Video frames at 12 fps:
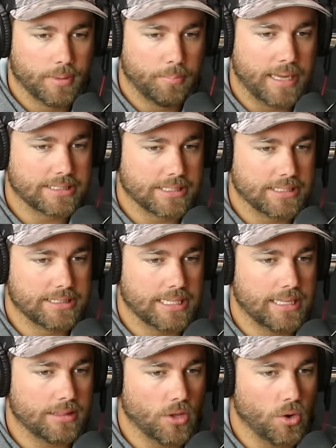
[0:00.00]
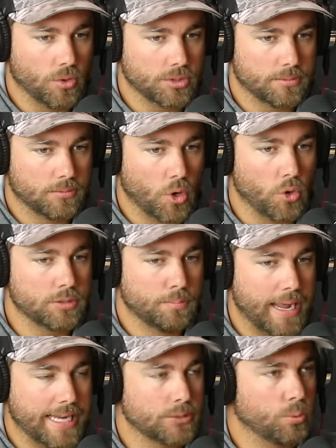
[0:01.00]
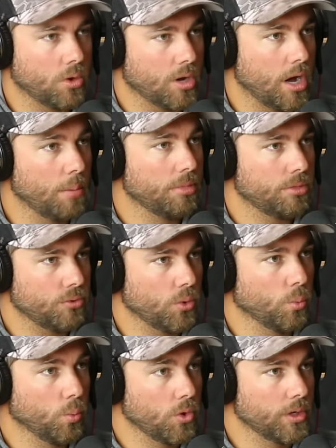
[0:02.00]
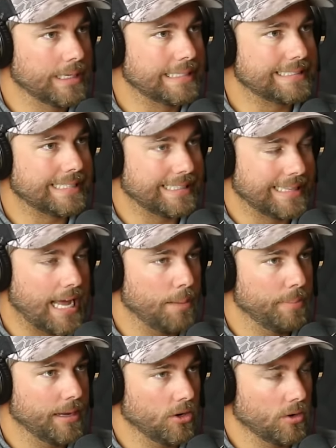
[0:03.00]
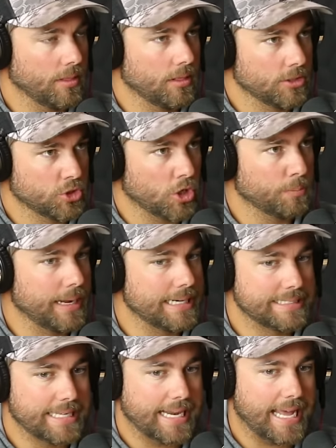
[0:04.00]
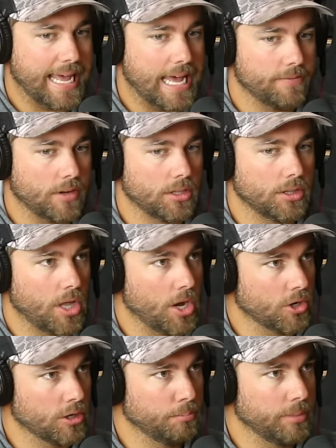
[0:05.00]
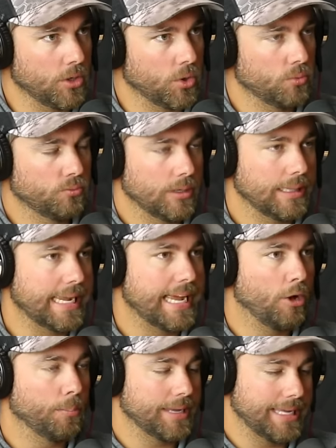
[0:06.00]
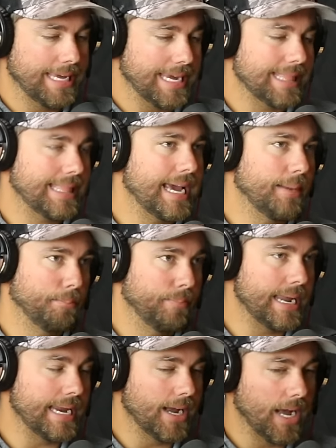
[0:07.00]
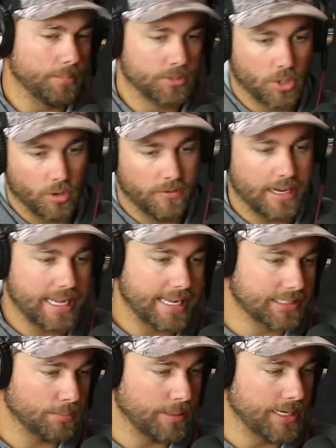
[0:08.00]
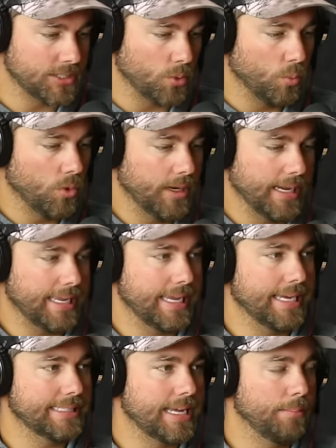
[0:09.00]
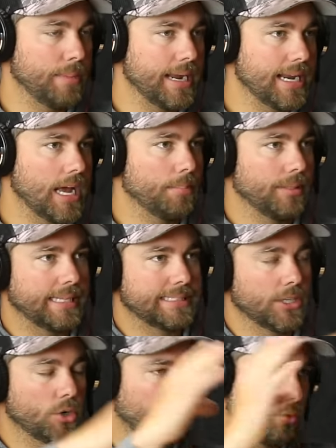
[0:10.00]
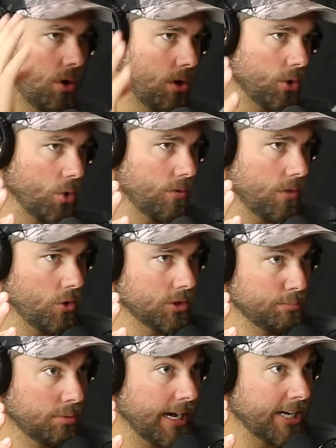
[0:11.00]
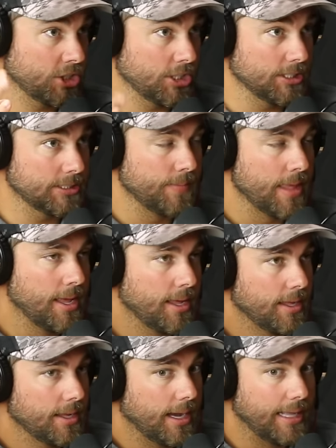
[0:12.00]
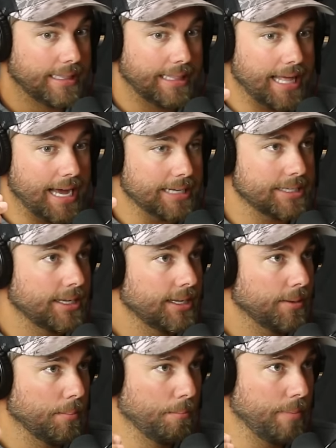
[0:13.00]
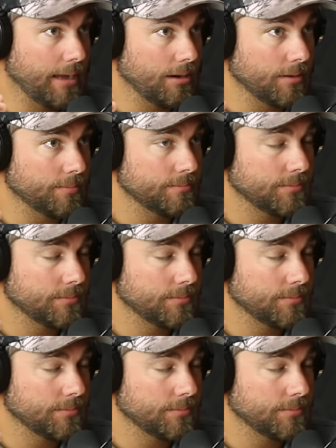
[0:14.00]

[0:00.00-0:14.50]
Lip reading: But basically said that those baits will come through wood a lot better. Jerk baits that have a longer bill really help kick that bait up. So if it hits a piece of wood, it kicks that bait up, lets it crawl over those branches a lot better.